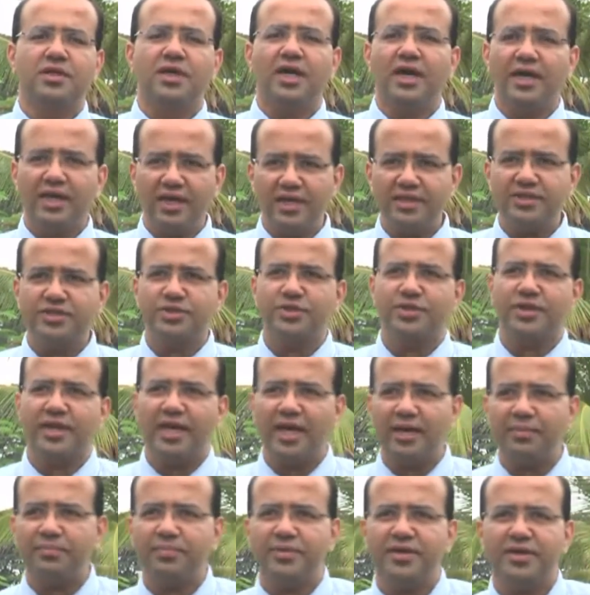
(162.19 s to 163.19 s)
Unless you're
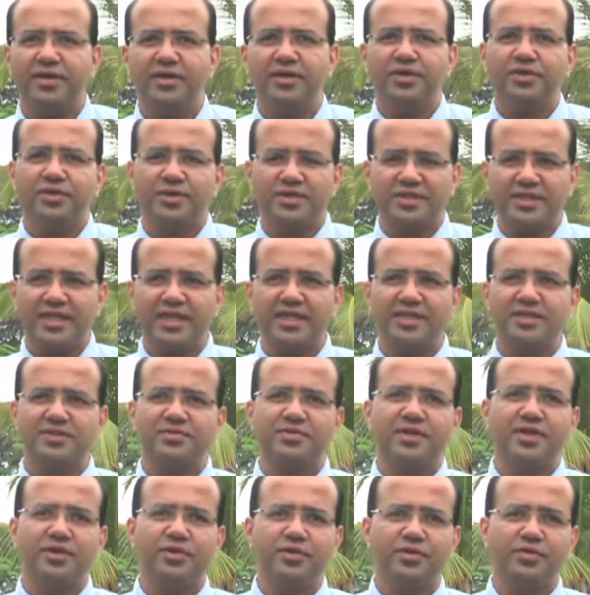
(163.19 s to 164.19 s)
happy, you're
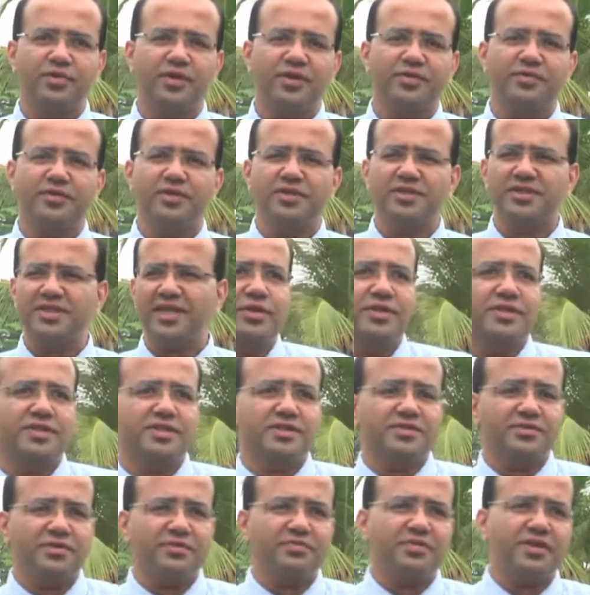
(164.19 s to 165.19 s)
satisfied doing whatever it is. It
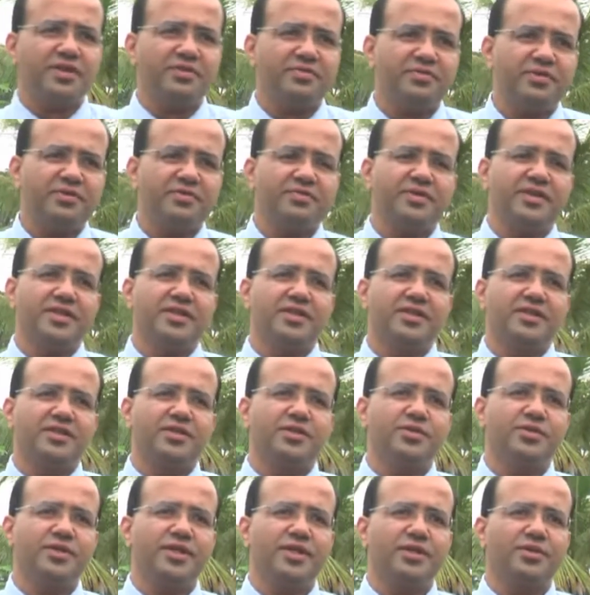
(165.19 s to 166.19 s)
is 50-50.
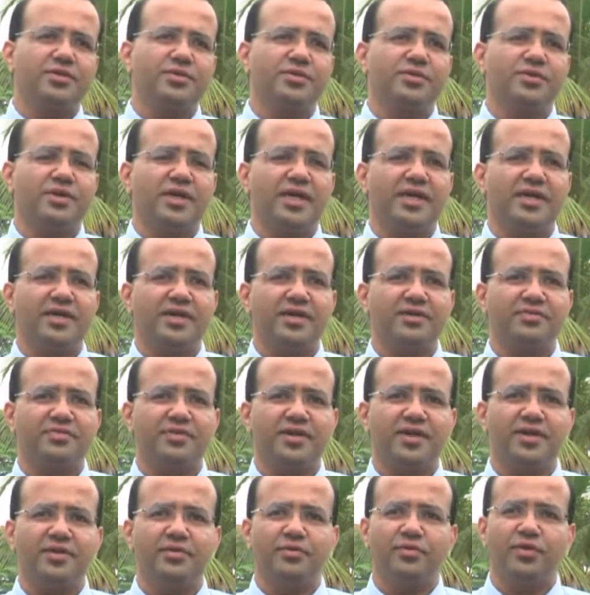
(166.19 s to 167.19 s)
You need to
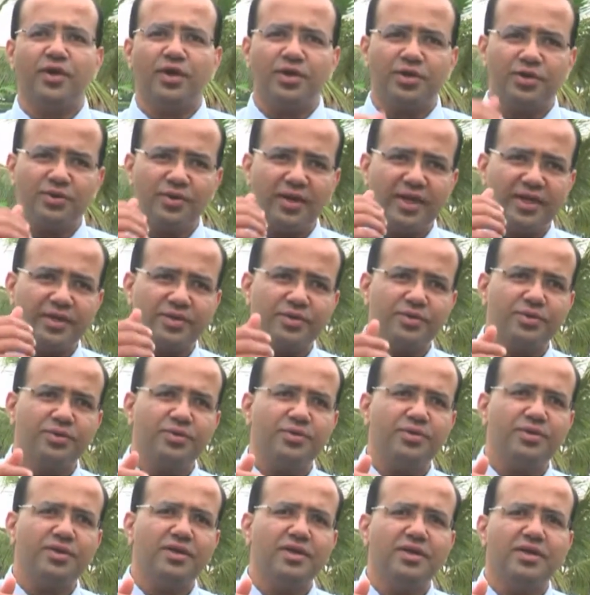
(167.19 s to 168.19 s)
identify what you like to
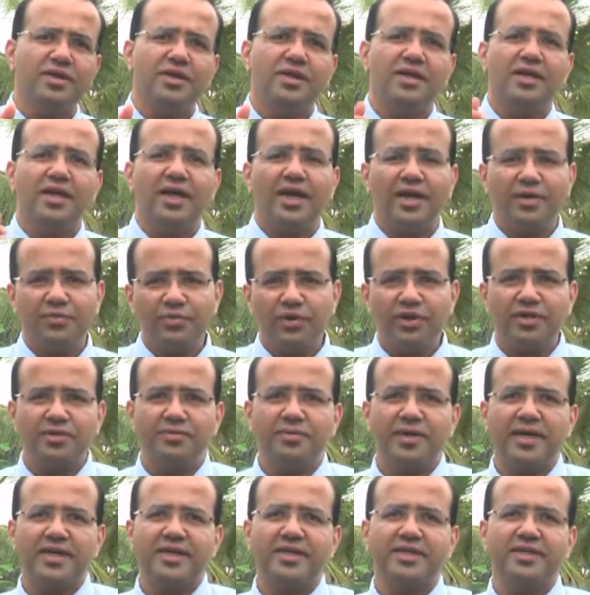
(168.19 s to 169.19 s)
do and what the
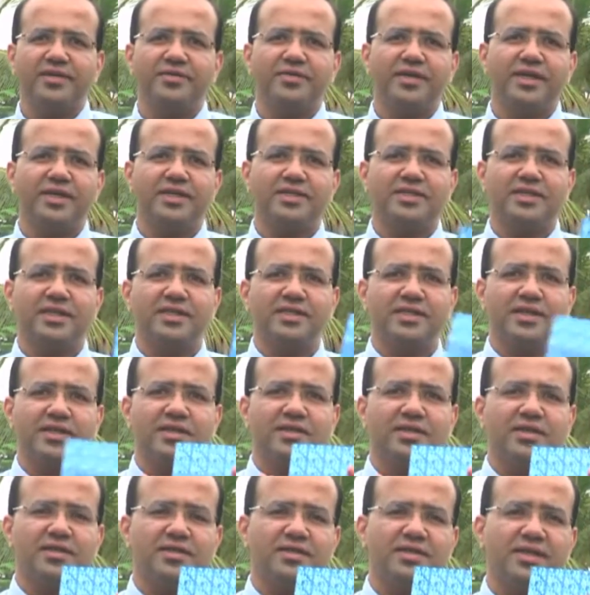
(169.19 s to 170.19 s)
market requires, and
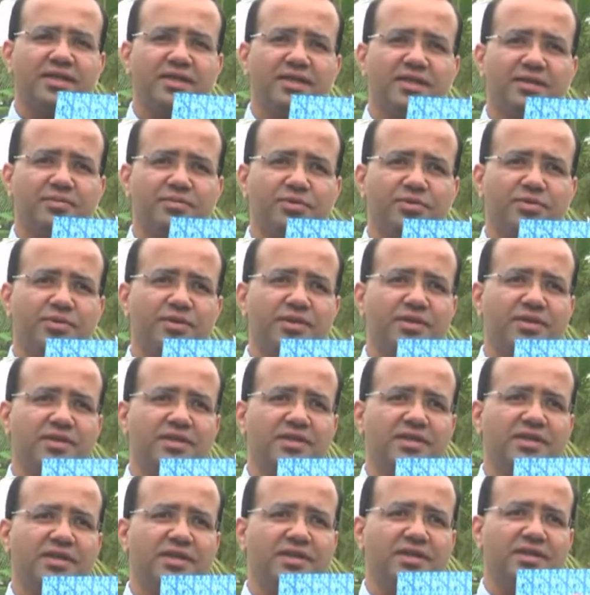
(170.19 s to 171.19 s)
then come
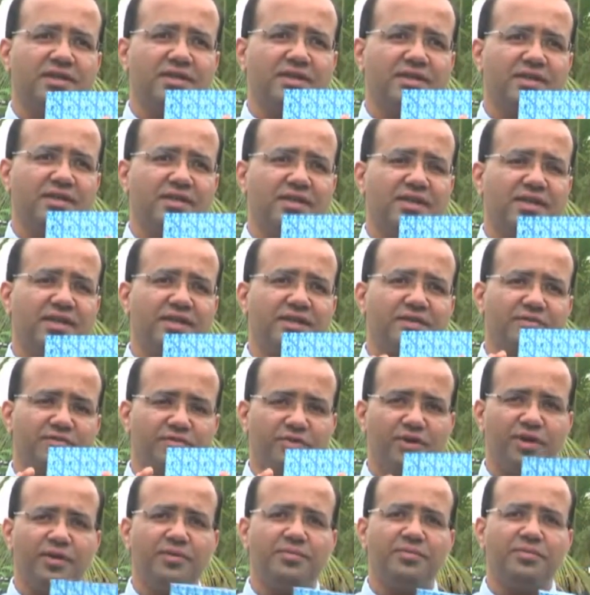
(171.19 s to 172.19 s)
to an
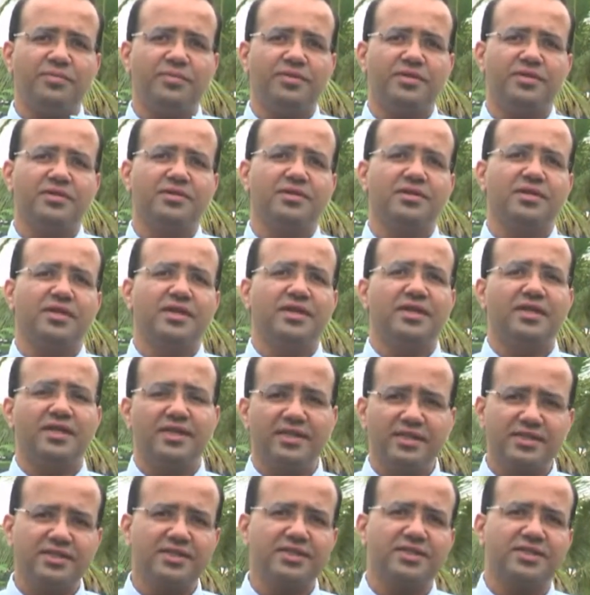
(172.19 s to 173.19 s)
informed
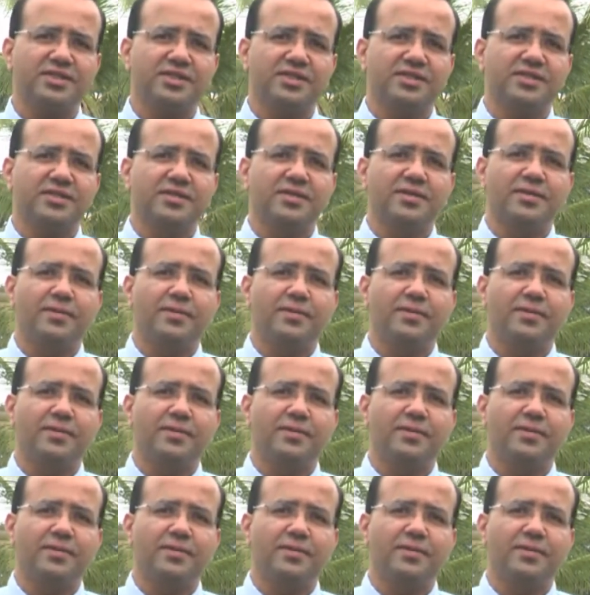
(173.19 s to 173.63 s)
decision